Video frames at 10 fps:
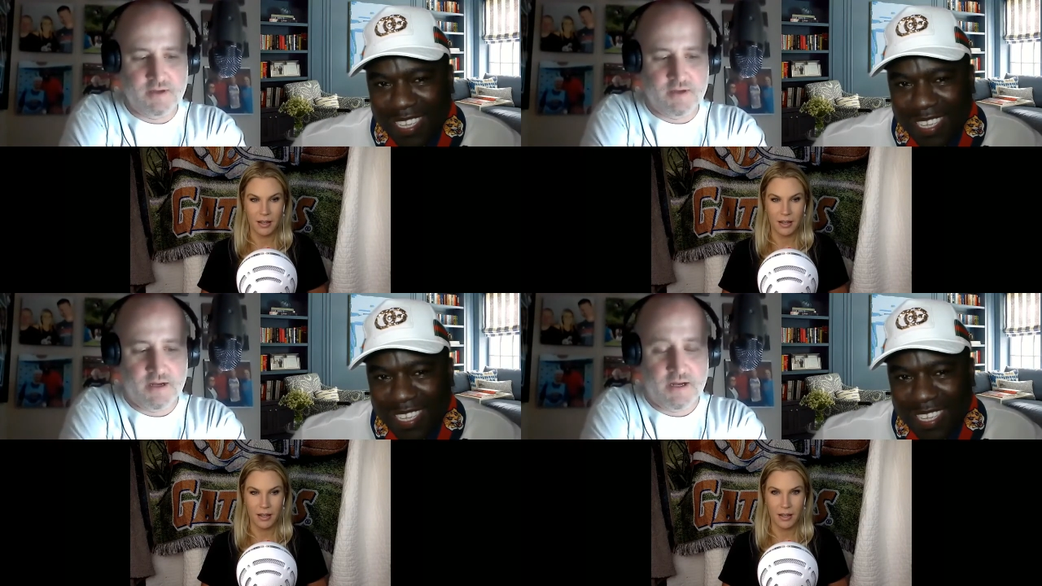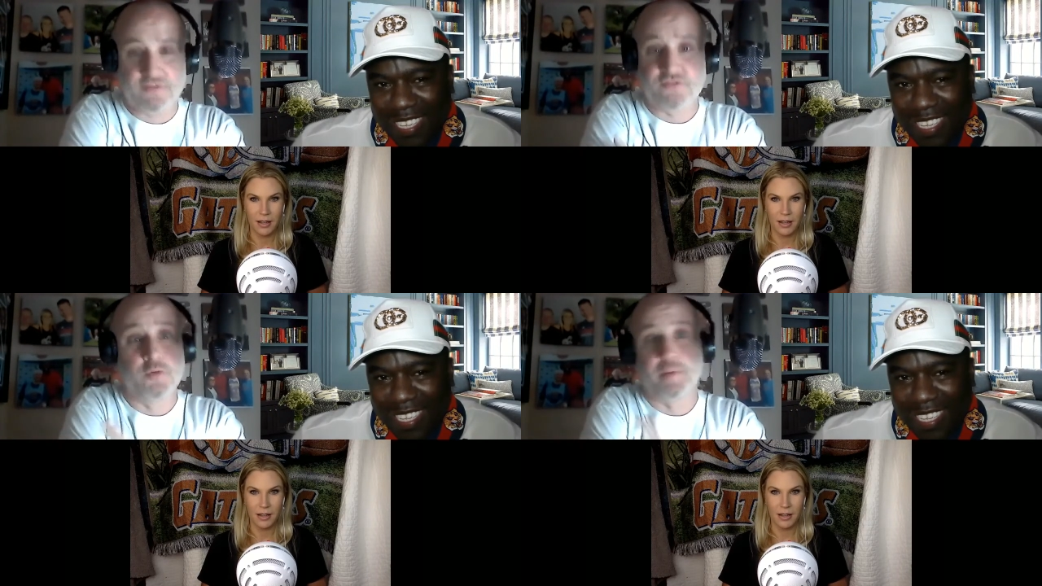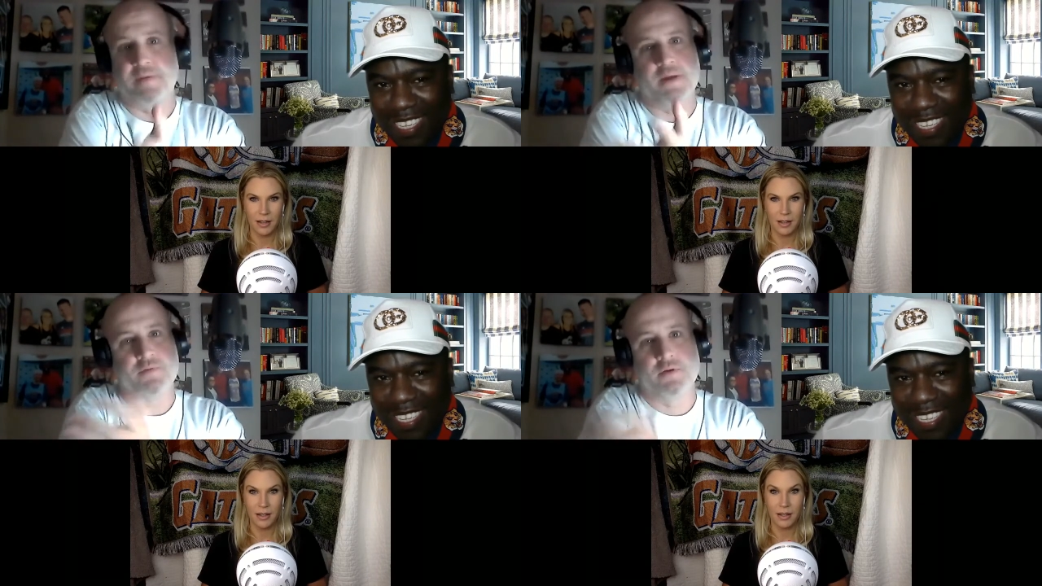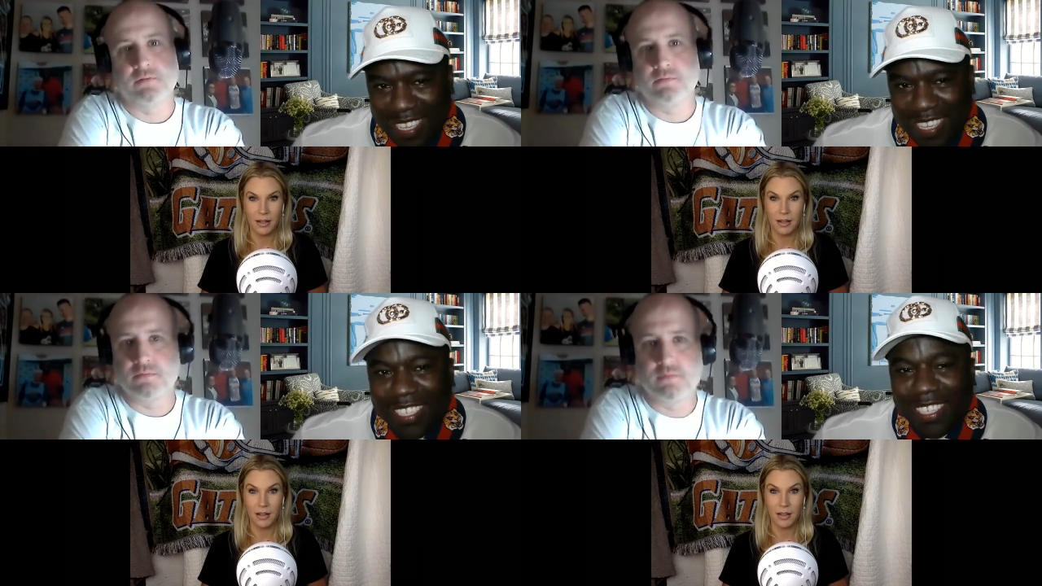Speaker 1: uh stupid people
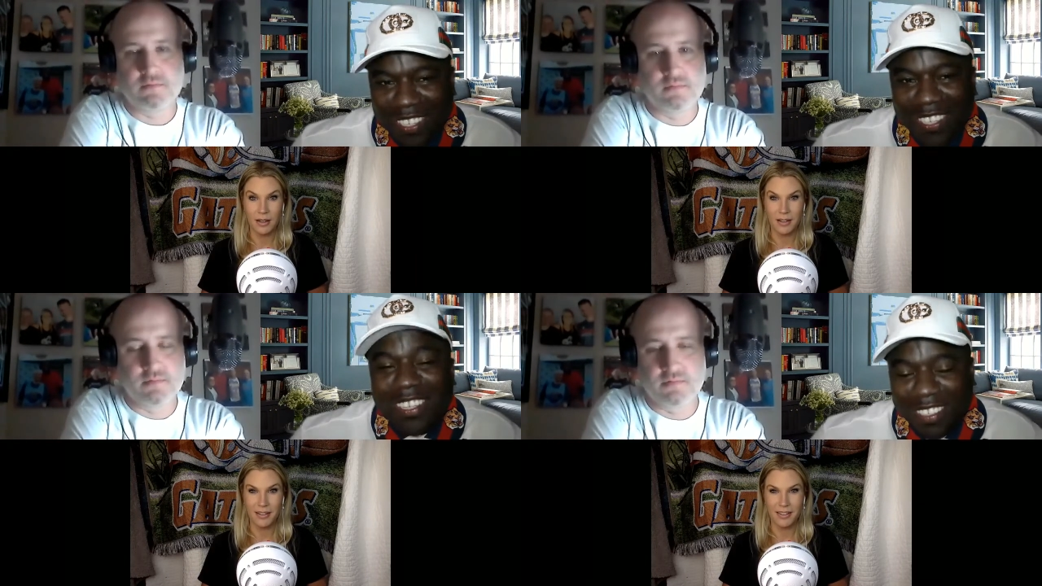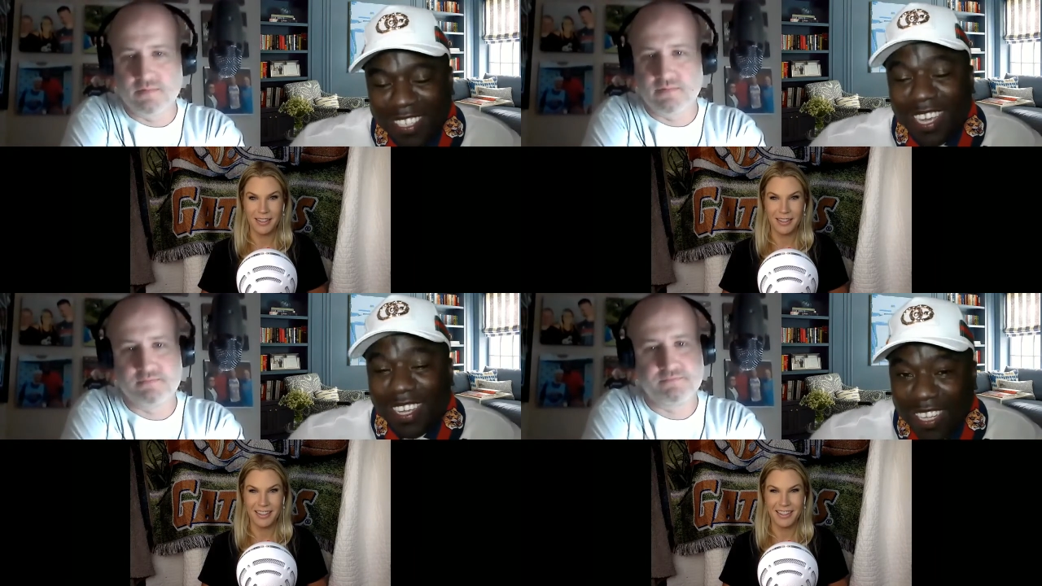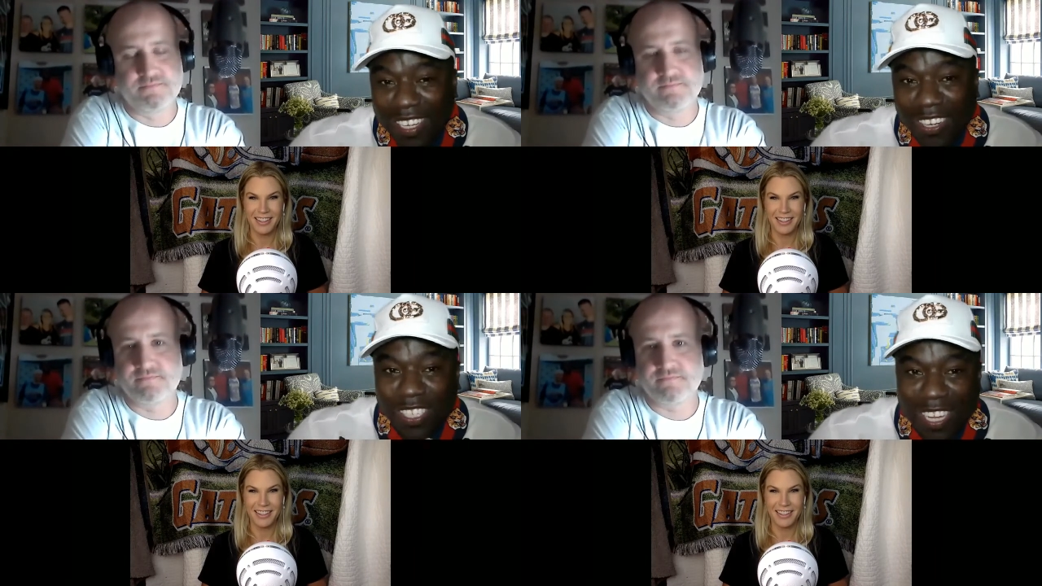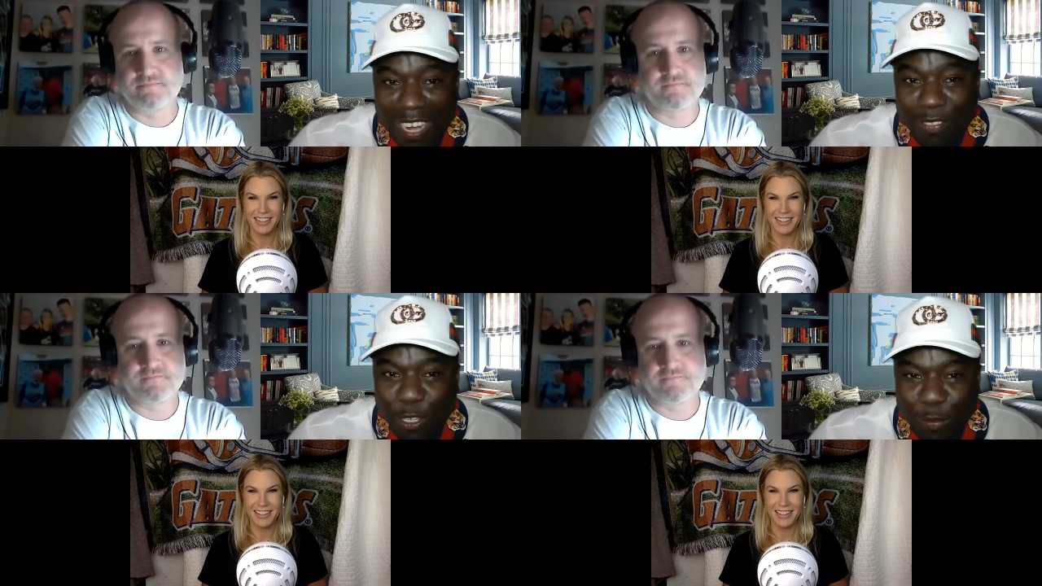
Speaker 2: yeah there's a lot
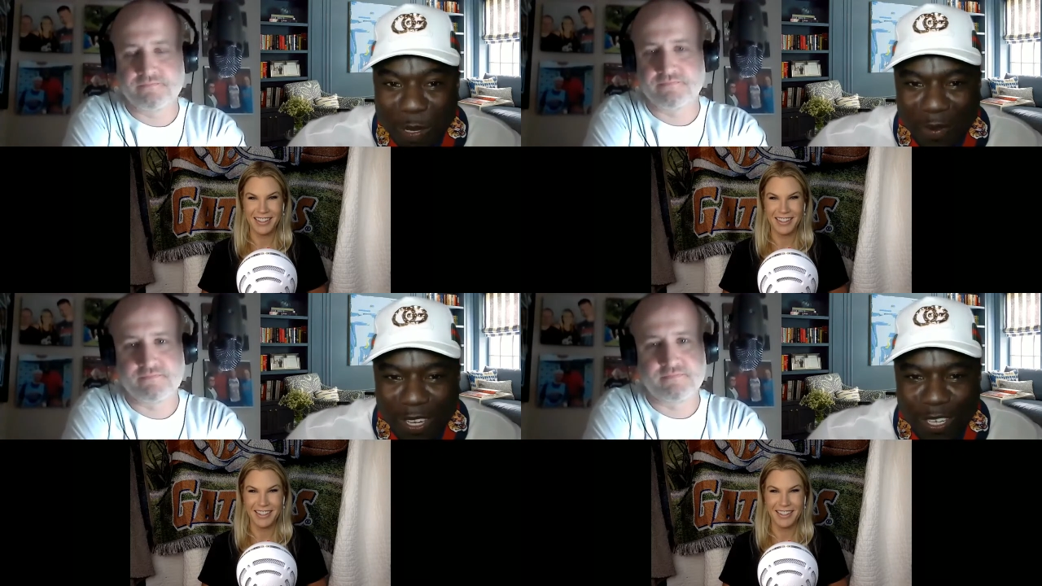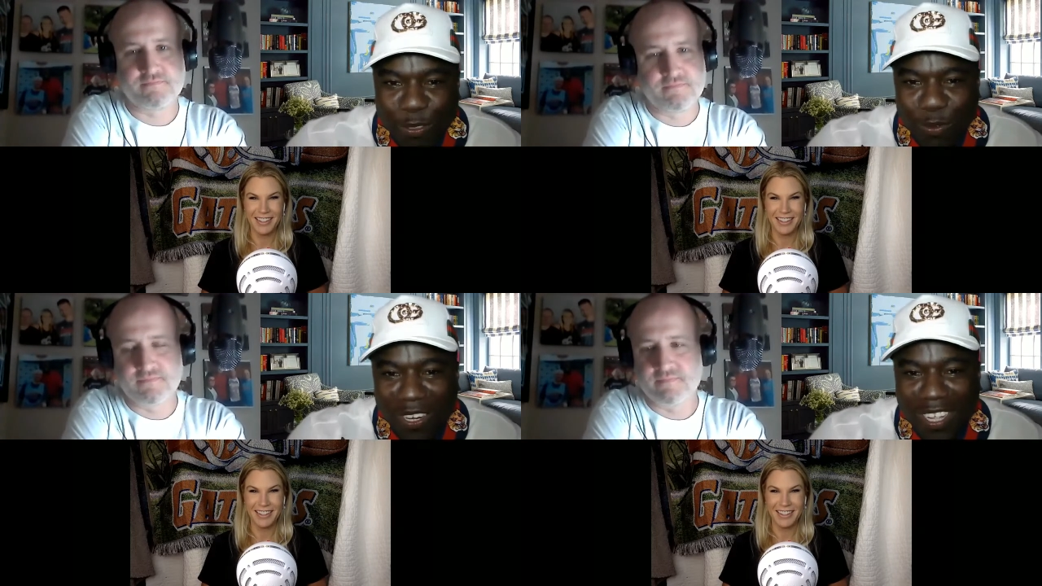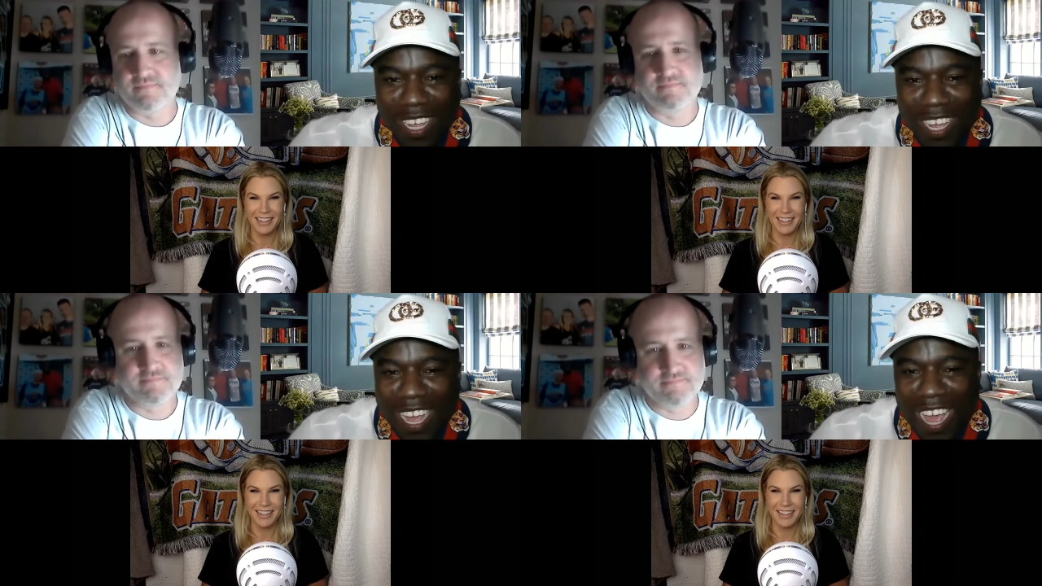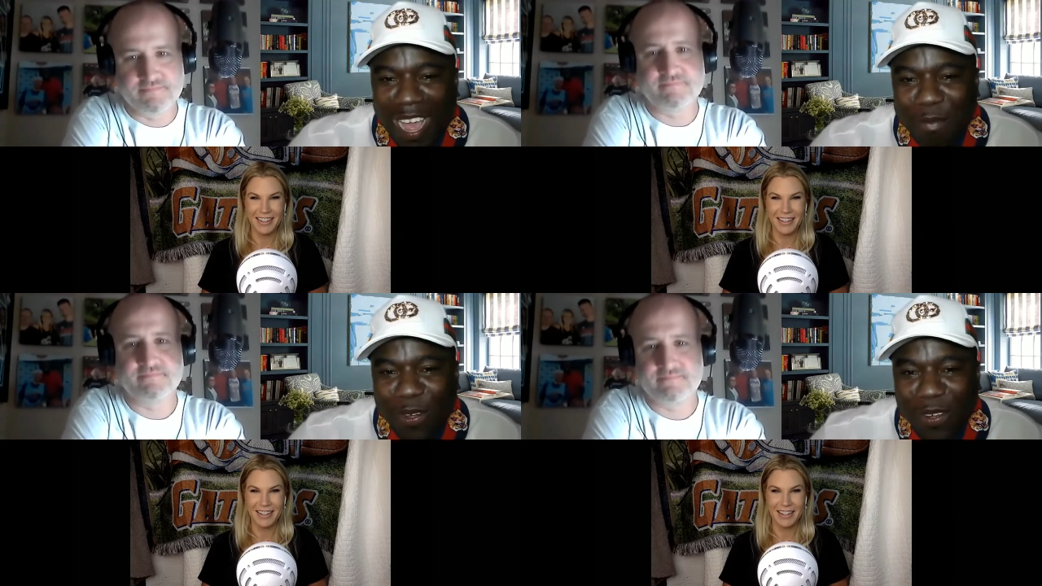of those people in this world uh,
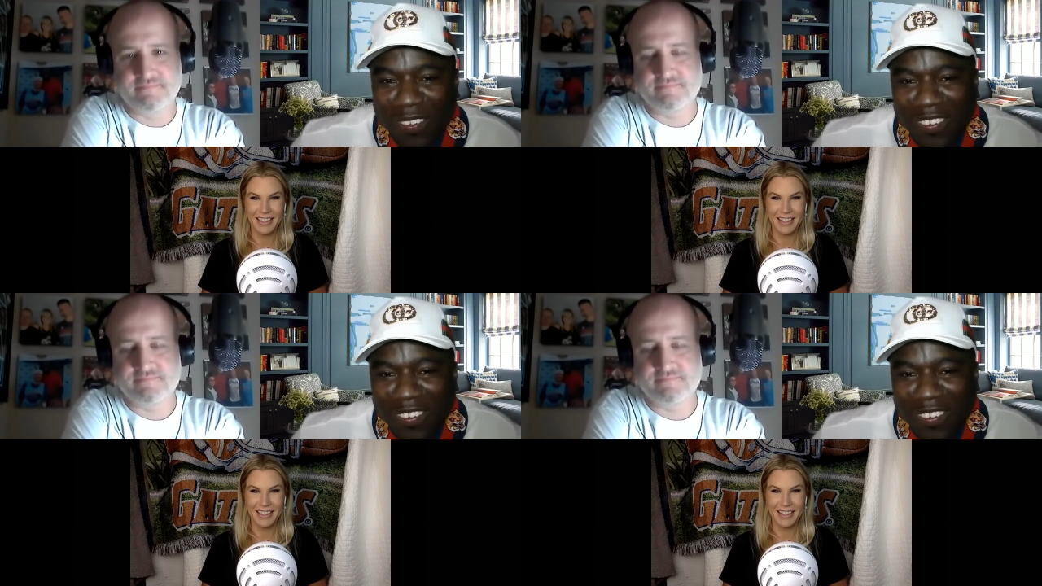amber